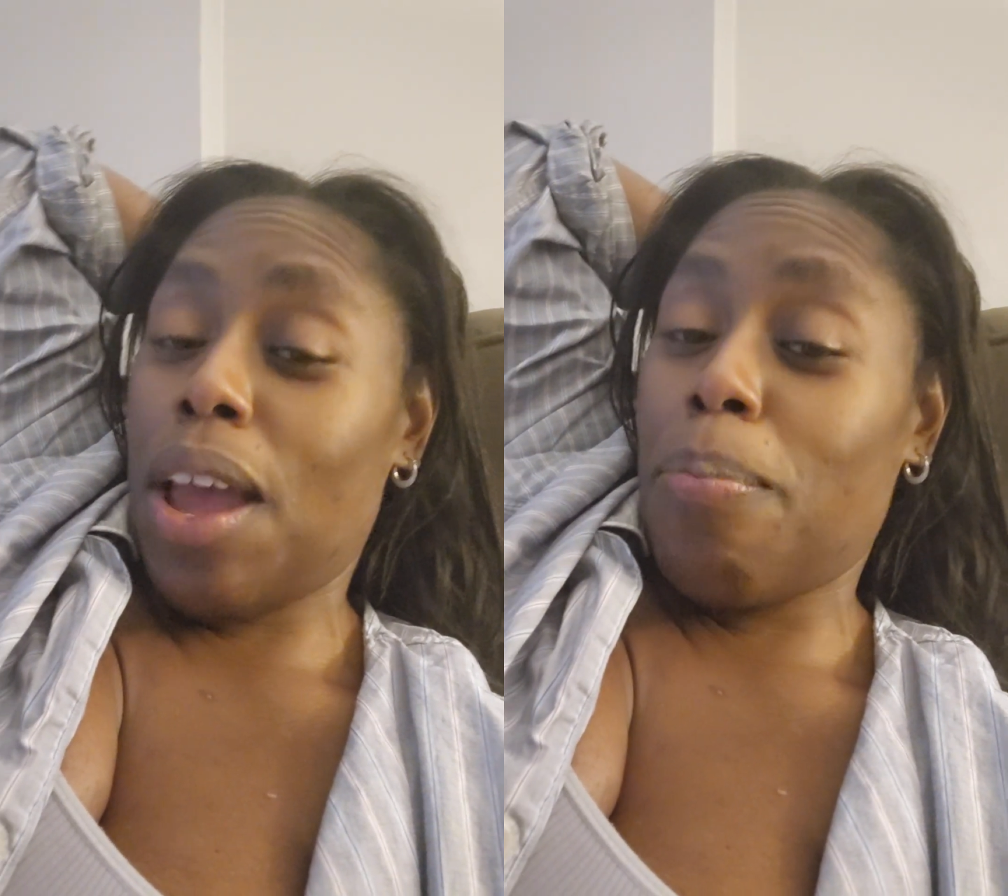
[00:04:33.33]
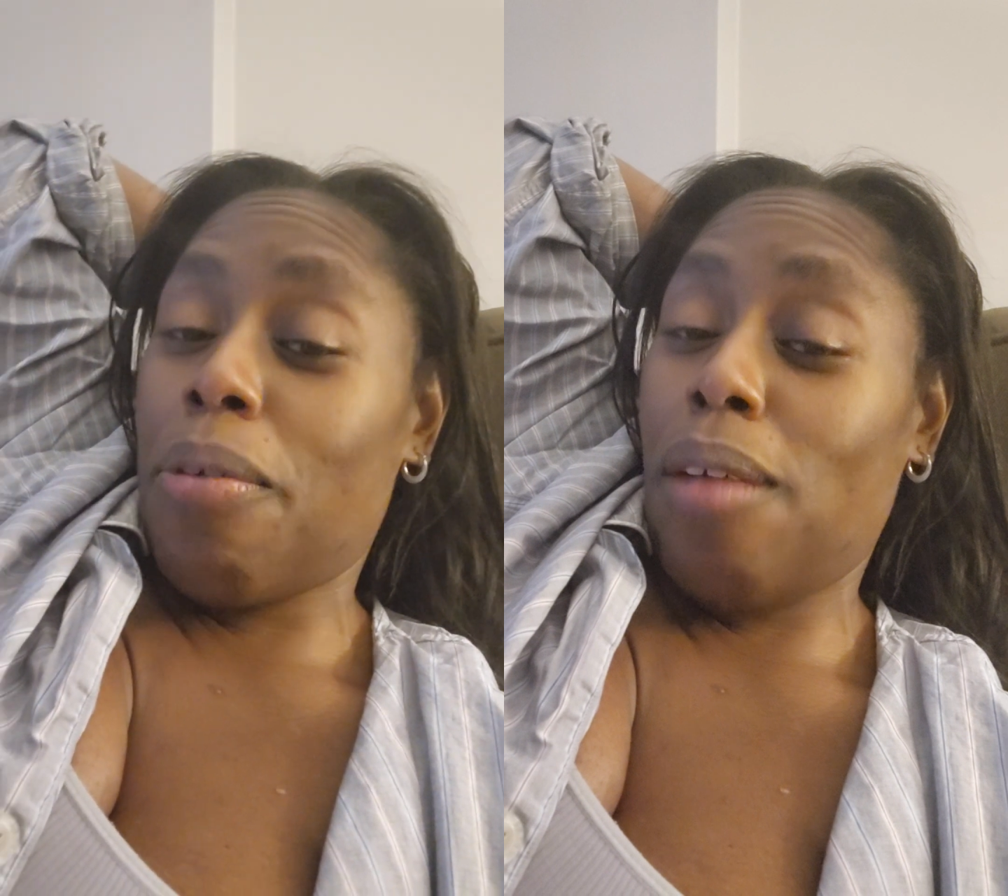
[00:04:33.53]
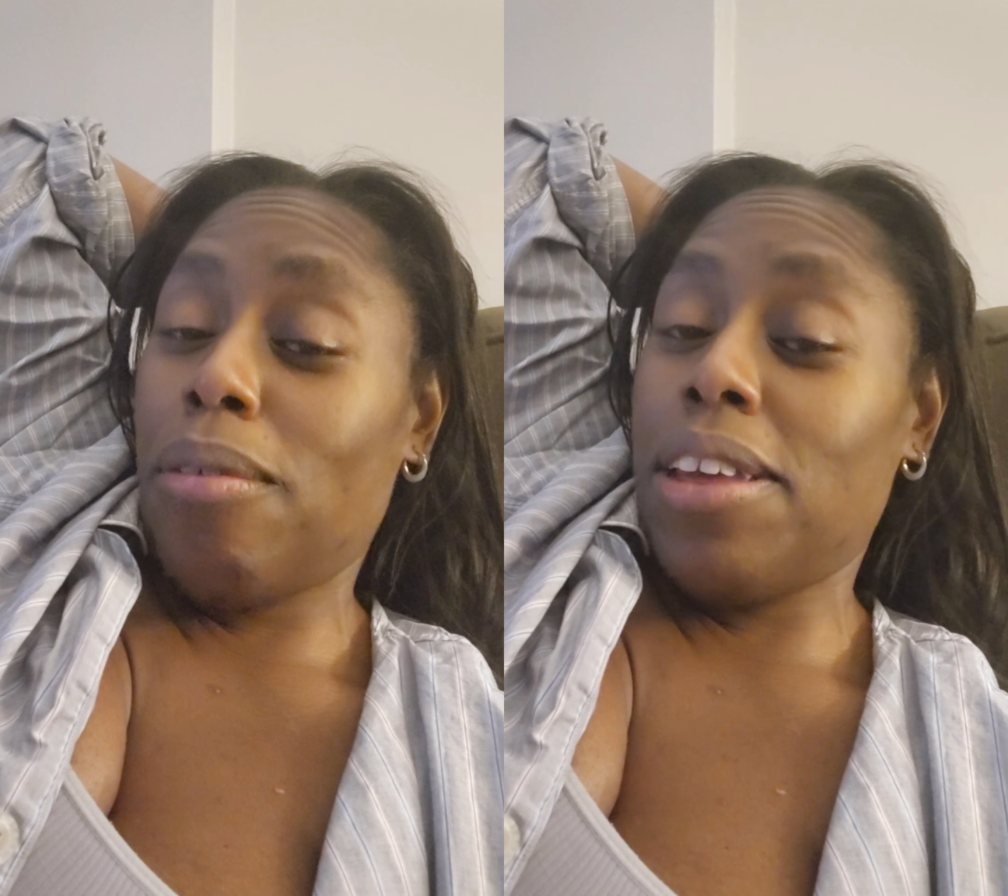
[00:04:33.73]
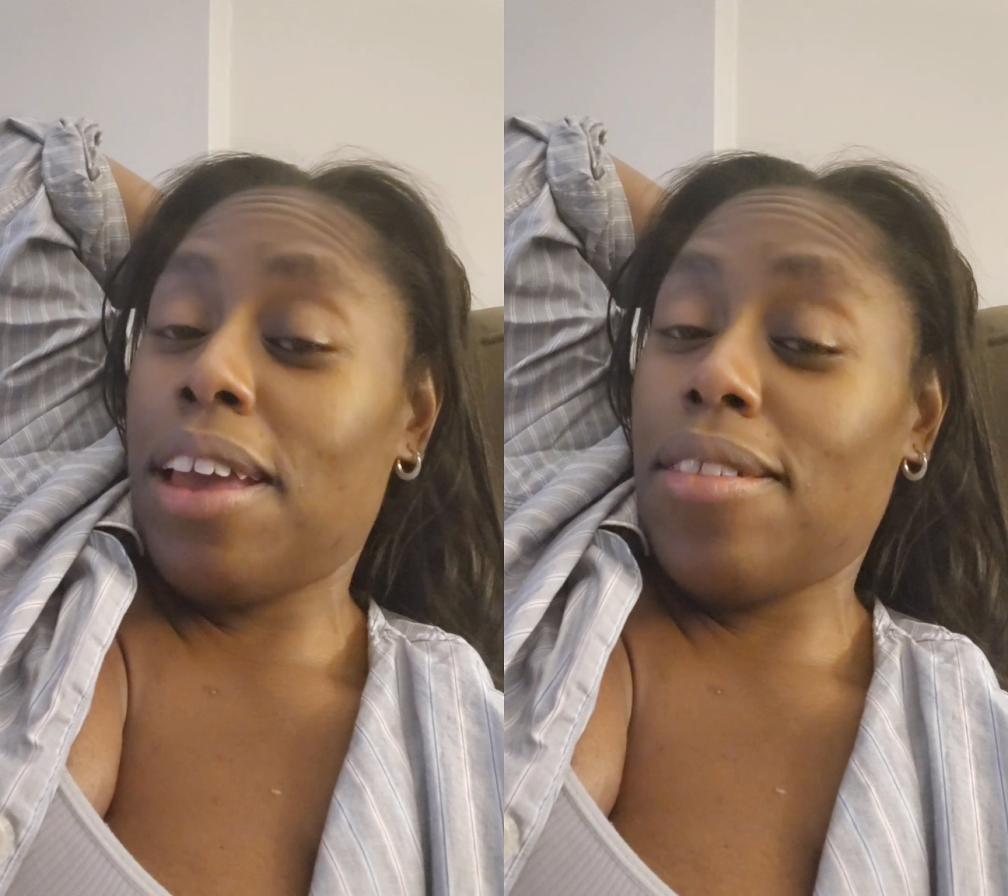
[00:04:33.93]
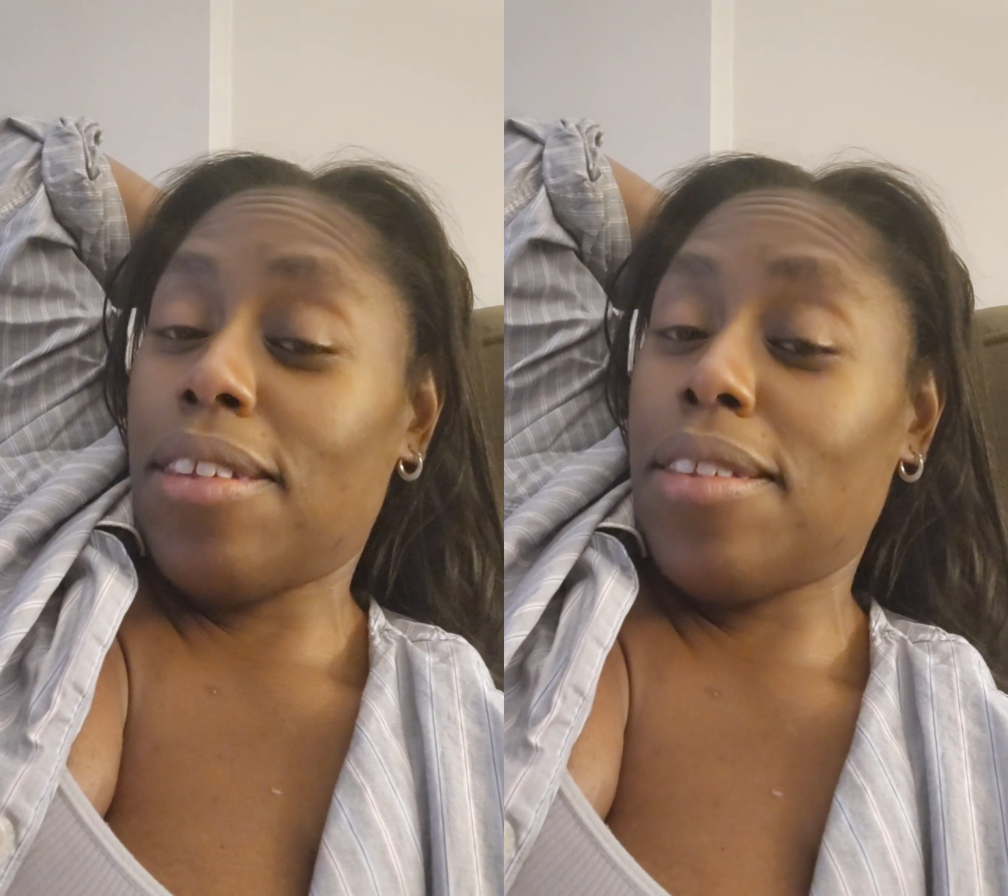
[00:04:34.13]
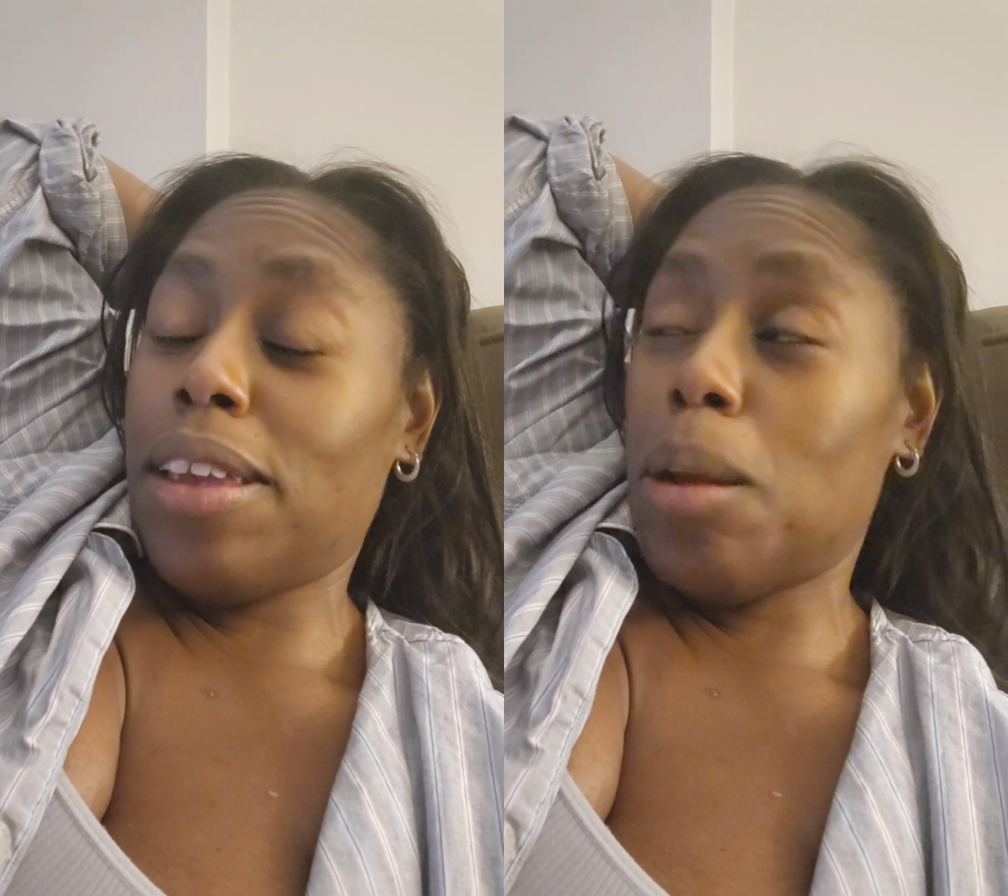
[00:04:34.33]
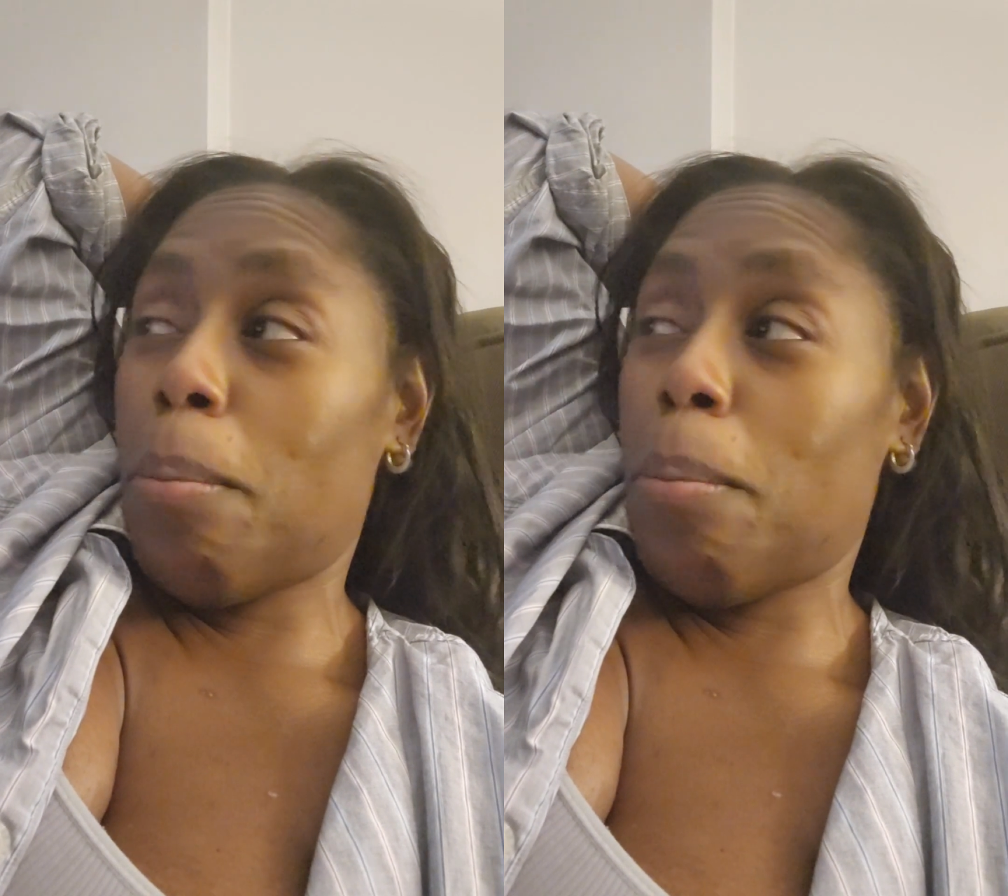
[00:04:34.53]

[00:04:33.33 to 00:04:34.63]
that probably hasn't seen